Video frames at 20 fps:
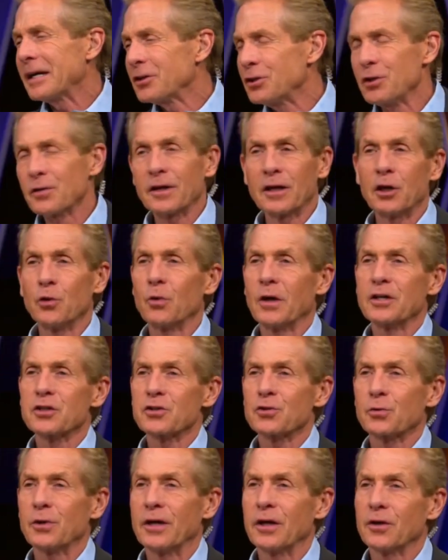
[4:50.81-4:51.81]
Do you think he weighs
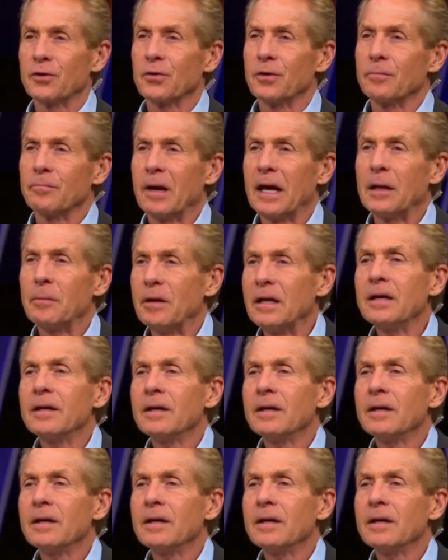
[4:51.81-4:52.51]
300? Maybe.